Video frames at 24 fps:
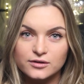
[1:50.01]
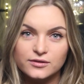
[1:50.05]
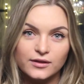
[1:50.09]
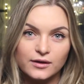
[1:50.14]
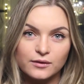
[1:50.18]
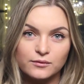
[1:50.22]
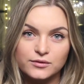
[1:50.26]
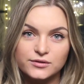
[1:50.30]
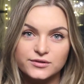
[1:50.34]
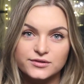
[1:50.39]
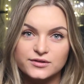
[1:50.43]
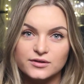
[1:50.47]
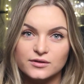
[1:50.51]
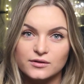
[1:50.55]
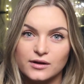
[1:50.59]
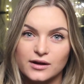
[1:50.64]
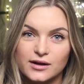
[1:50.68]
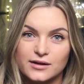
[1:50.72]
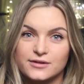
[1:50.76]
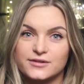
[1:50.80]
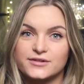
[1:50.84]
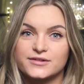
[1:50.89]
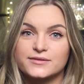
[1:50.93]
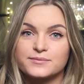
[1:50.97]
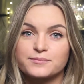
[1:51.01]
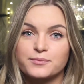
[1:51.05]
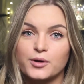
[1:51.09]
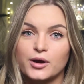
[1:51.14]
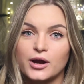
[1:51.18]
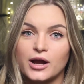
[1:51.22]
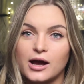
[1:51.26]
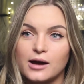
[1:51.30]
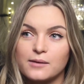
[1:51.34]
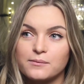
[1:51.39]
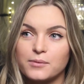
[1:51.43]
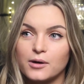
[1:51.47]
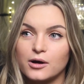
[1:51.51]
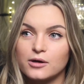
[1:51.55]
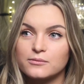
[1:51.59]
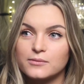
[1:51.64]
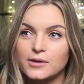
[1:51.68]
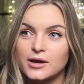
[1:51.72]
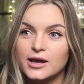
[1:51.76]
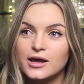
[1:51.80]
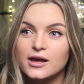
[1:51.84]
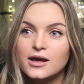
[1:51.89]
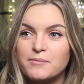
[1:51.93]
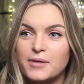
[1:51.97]
They would still kind of spring up on
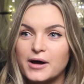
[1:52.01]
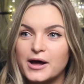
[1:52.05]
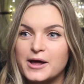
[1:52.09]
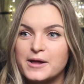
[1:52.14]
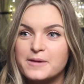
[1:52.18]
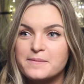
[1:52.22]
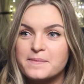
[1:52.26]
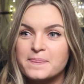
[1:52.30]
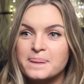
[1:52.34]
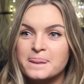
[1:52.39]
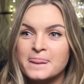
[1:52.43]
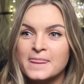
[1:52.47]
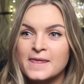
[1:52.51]
me. But